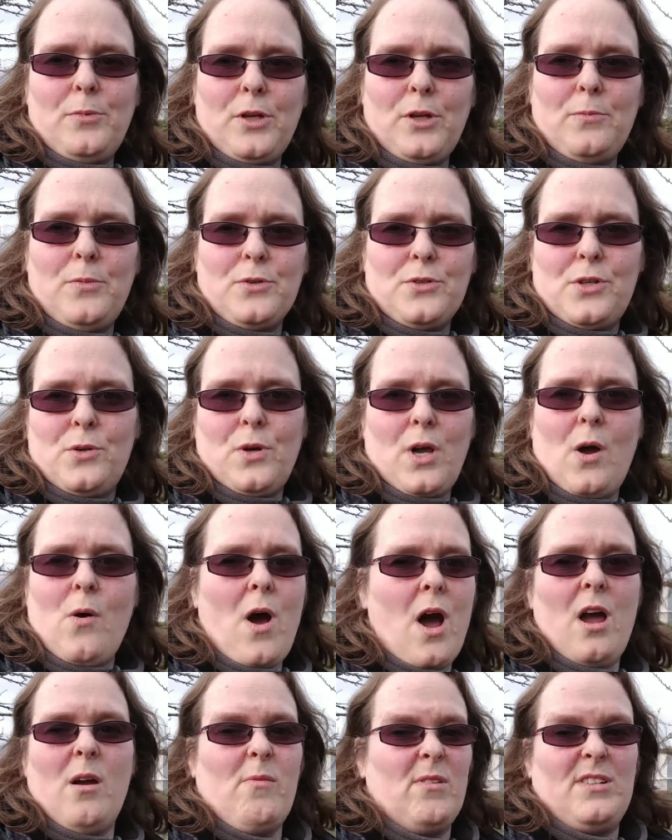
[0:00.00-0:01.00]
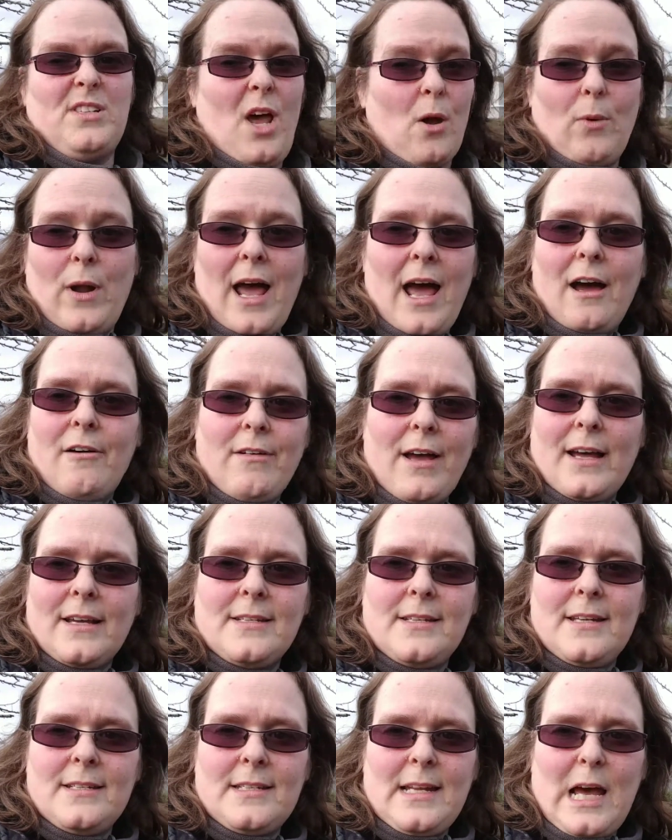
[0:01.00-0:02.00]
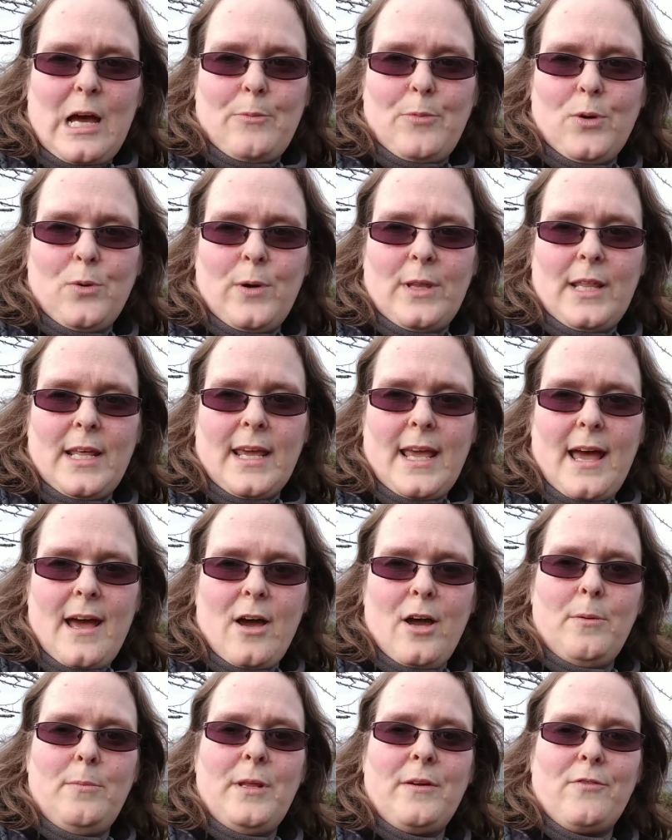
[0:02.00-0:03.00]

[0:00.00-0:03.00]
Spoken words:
pupils who go home and don't have access to Apple when they get home.